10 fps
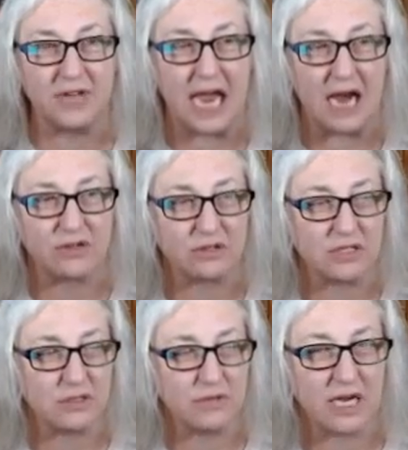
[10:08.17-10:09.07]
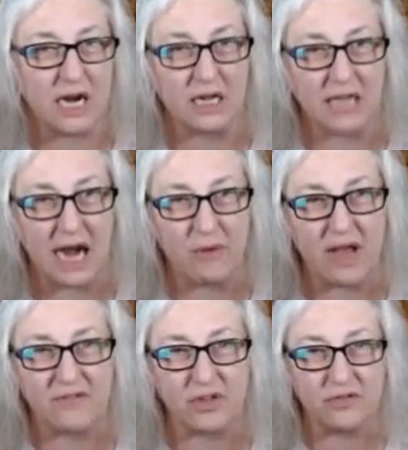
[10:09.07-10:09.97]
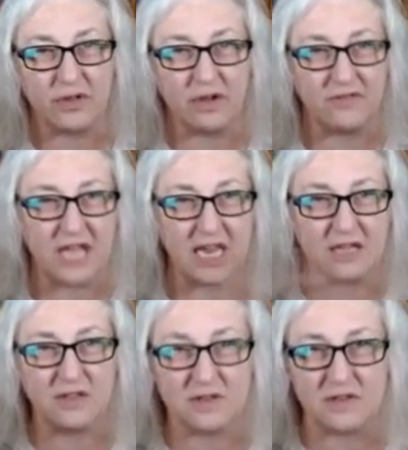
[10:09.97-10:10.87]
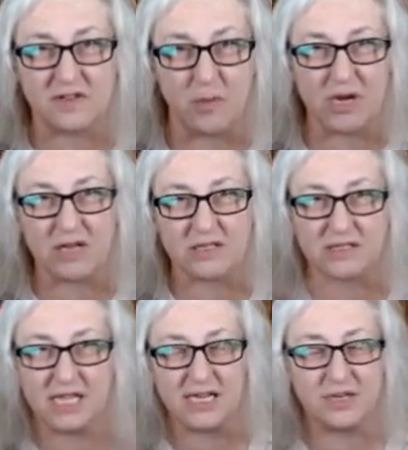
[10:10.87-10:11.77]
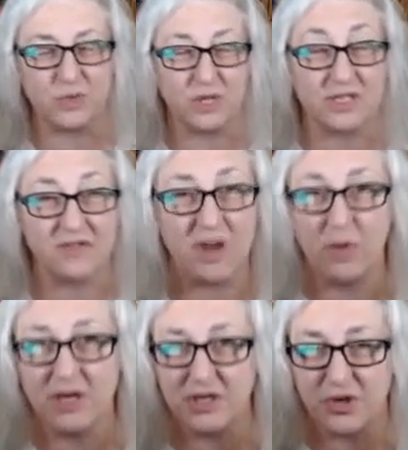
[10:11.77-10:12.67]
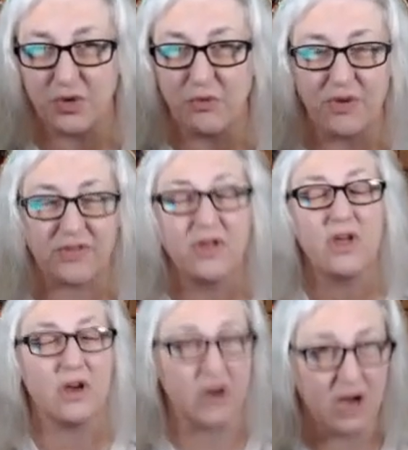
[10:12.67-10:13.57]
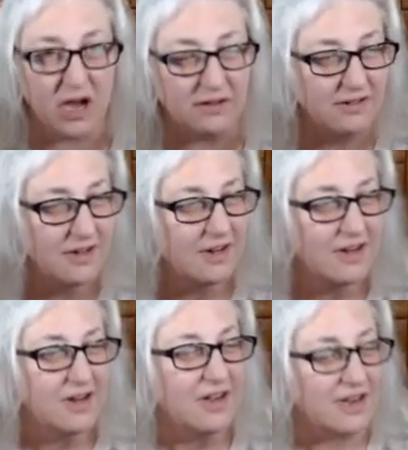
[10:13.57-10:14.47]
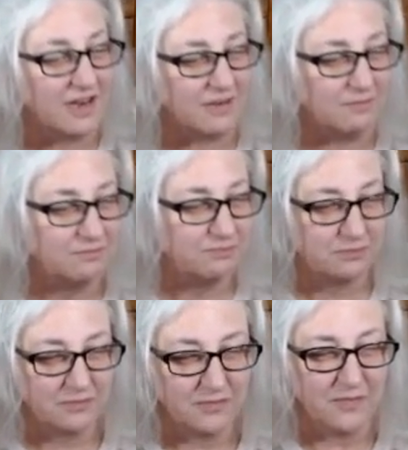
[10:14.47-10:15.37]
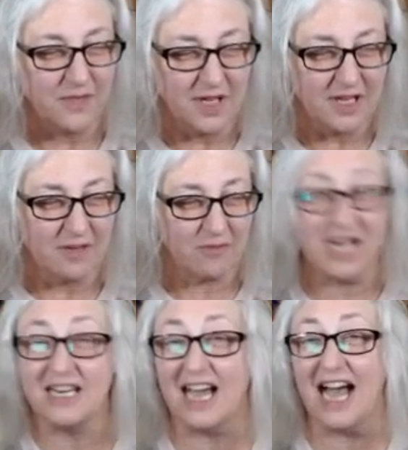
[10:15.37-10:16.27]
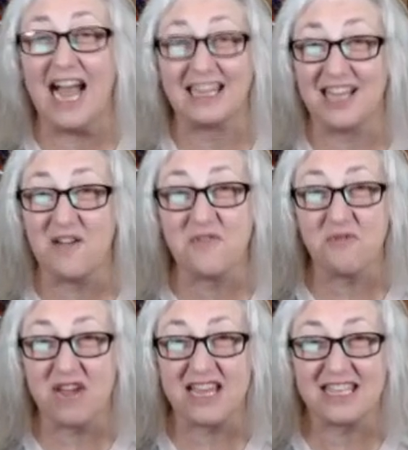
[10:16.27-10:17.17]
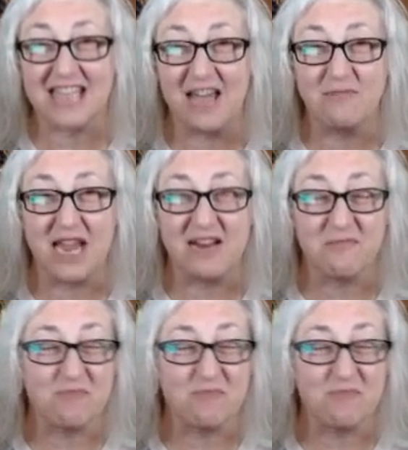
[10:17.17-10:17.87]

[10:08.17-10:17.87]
to actually do that kind of thing. I would have to have taken this to somebody else's land to do this if I wanted to do it with a gun. Um, but I love the way that that made them